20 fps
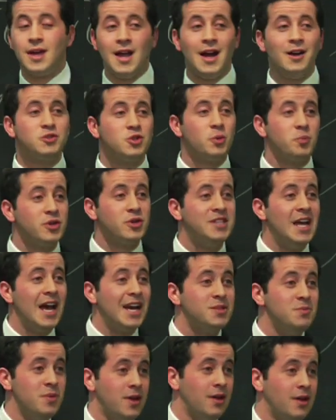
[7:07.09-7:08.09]
Counsel,
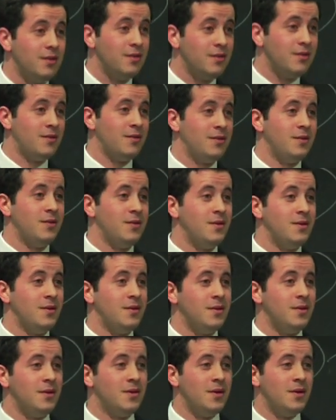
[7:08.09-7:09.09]
protect me.
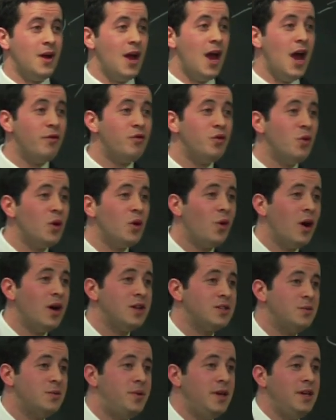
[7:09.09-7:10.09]
Everyone
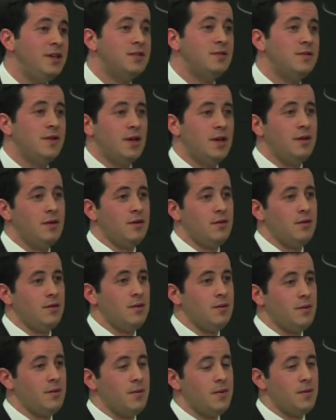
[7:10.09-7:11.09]
wants a piece of it.
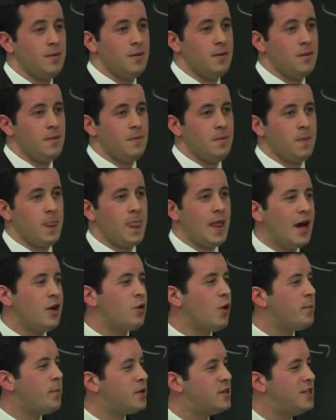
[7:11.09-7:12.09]
How
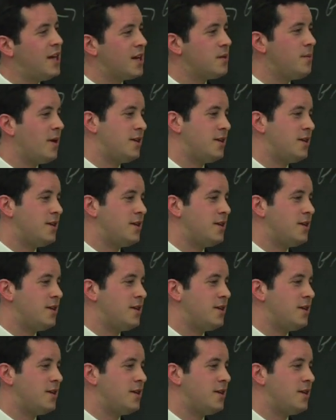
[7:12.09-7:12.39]
do I protect